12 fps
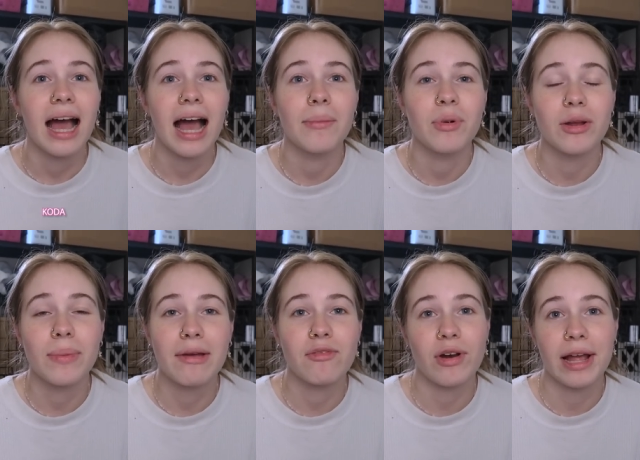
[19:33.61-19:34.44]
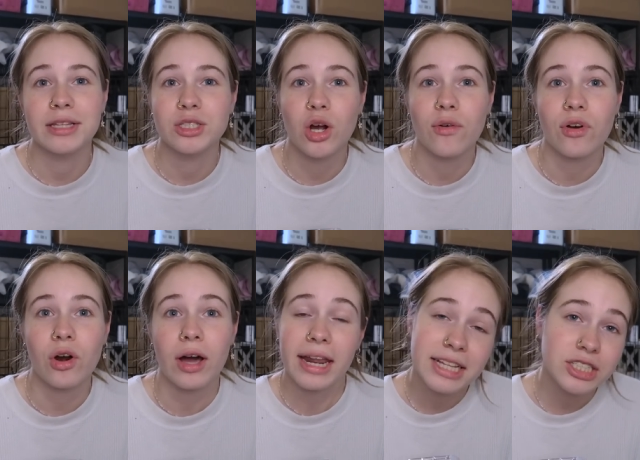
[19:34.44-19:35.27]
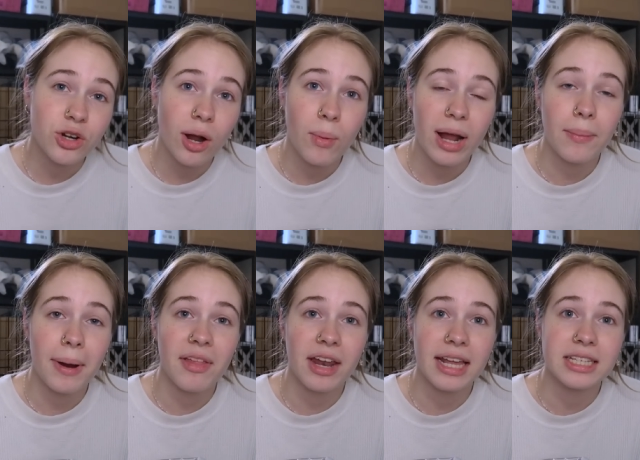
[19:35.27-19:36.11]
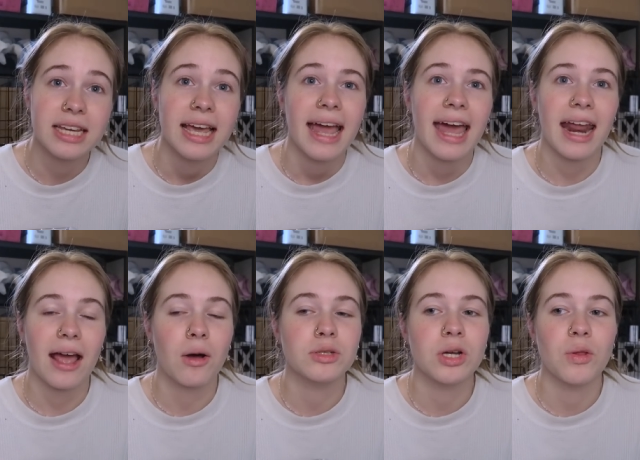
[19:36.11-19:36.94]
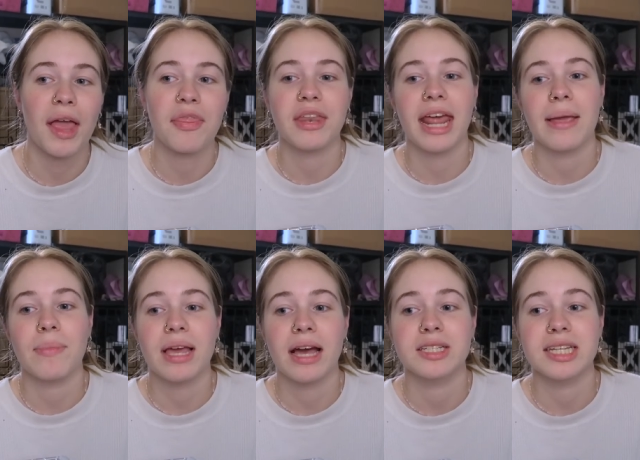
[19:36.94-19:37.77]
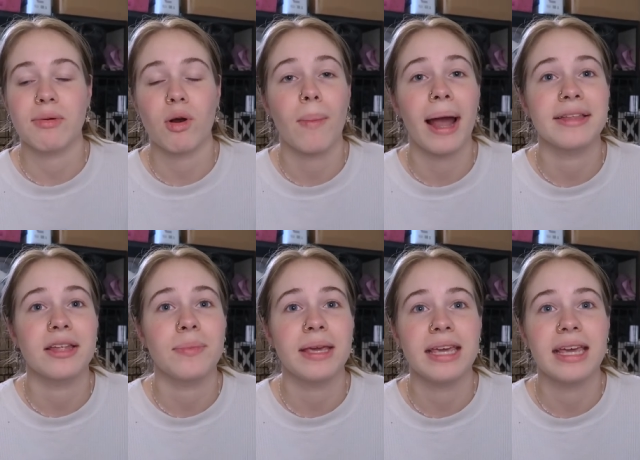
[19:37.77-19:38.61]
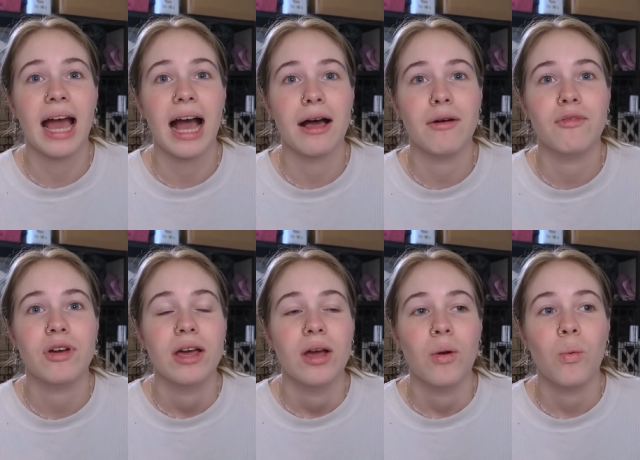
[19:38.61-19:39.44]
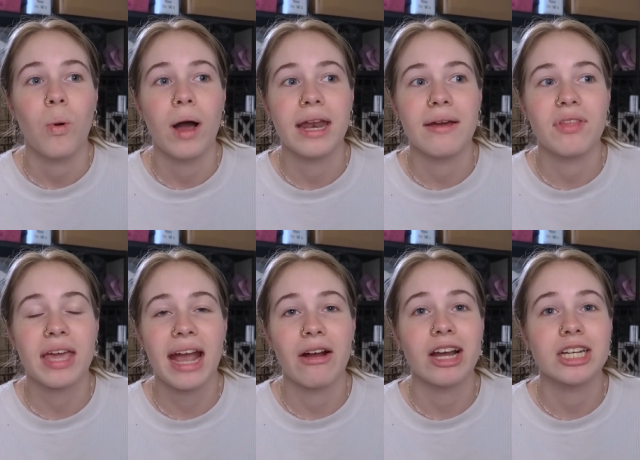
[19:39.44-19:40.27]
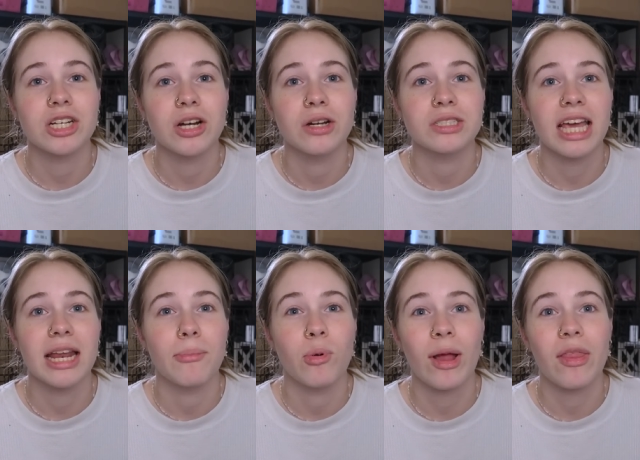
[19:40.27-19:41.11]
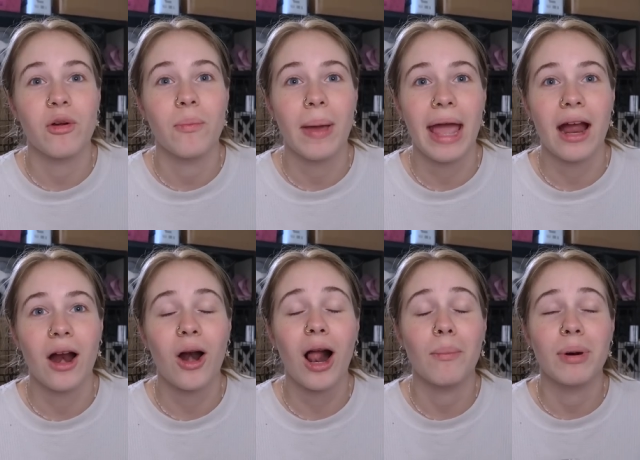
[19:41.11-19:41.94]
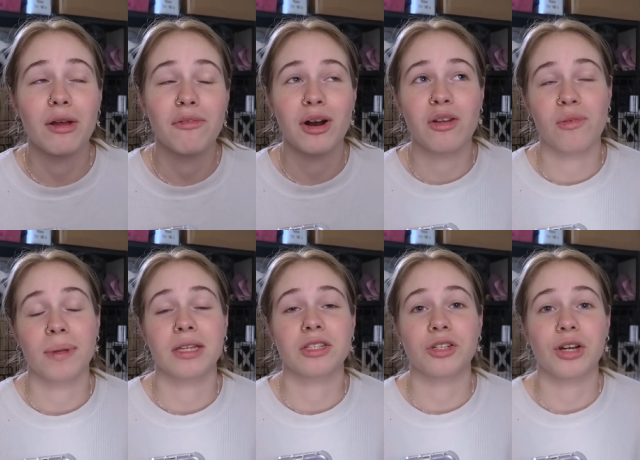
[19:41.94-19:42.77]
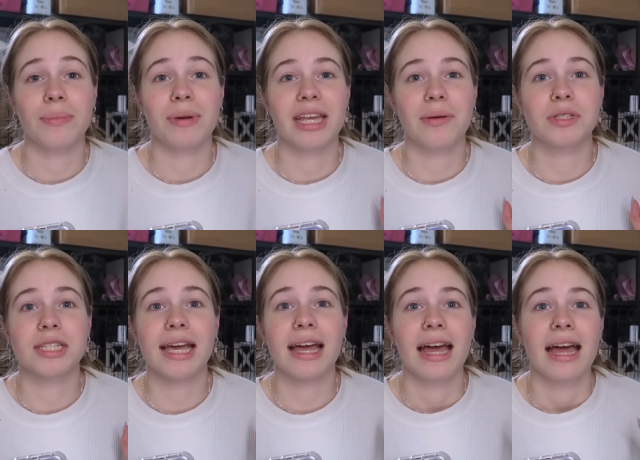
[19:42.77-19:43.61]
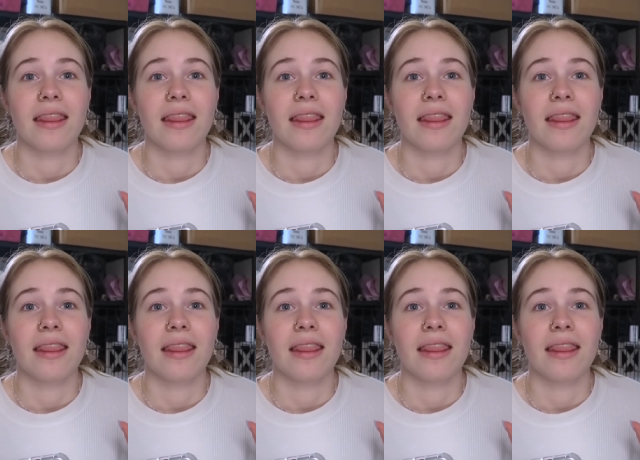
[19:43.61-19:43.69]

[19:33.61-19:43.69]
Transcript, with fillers: Um, one of my friends over on Instagram recommended it, and I also like the name because it reminded me of one of the characters in Brother Bear. I'll put a photo of him on the screen, but he was like